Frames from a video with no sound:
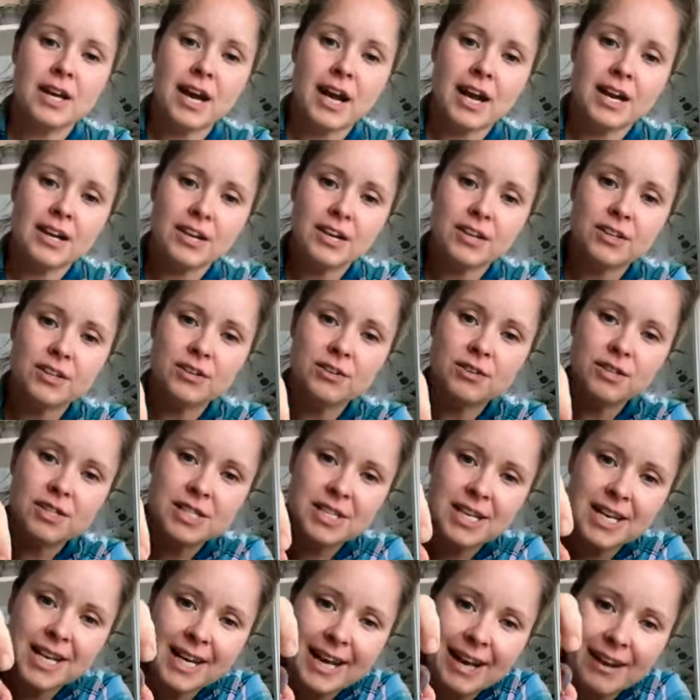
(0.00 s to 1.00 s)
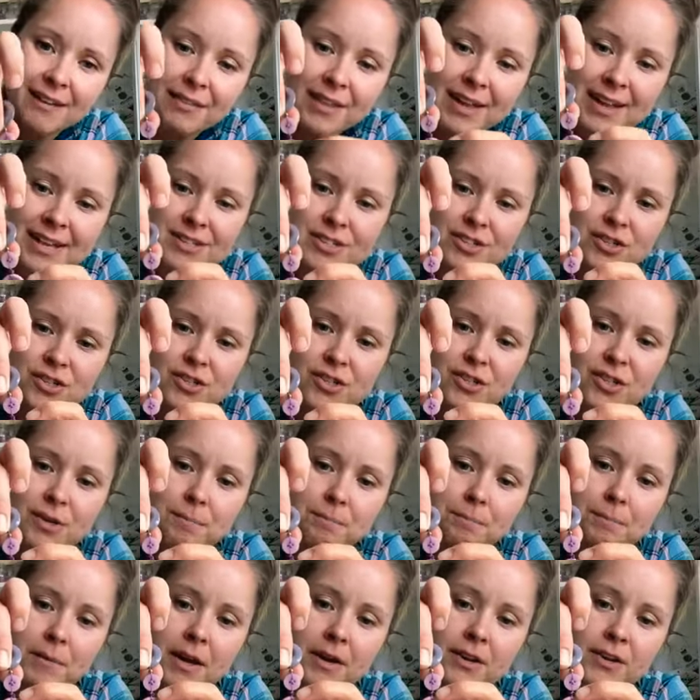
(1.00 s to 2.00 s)
And can you see how there's just
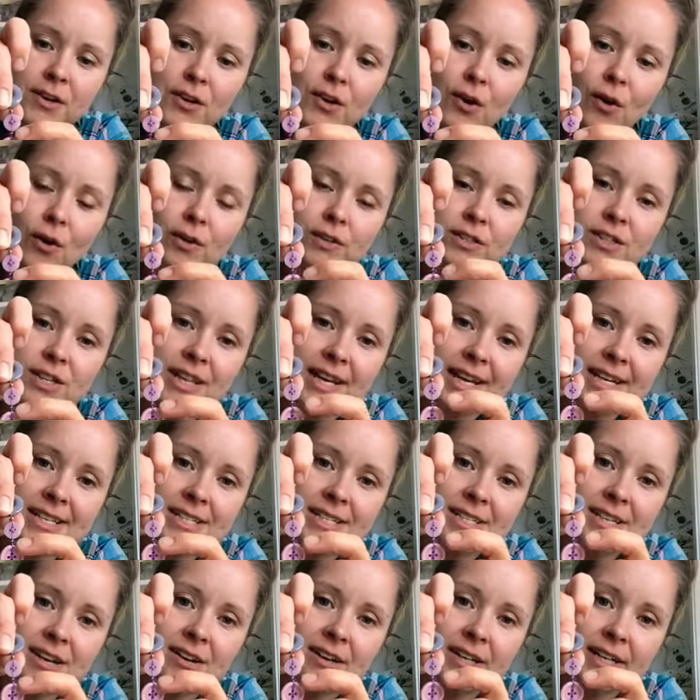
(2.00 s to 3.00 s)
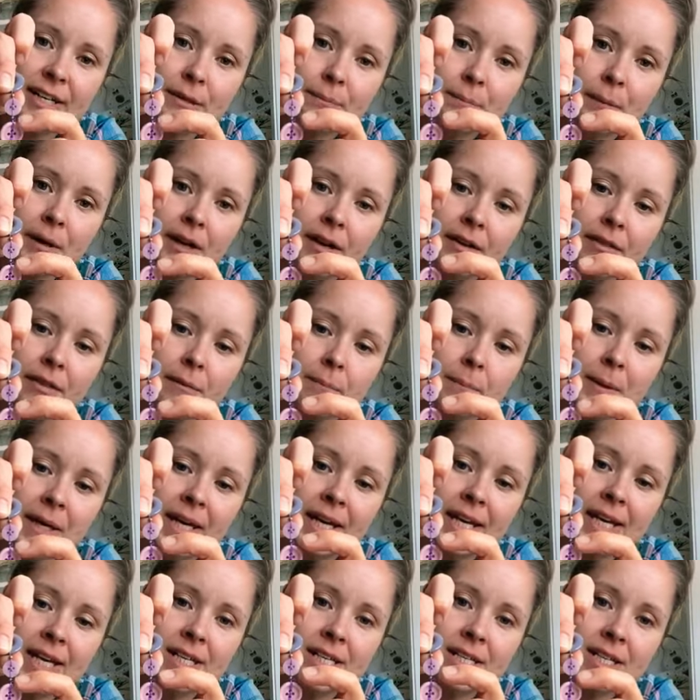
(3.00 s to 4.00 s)
a knot that side by the
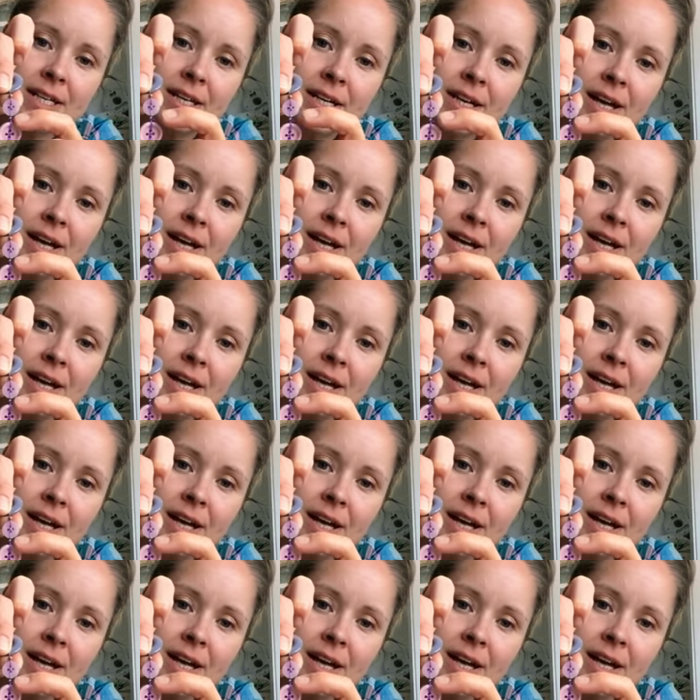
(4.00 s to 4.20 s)
bead?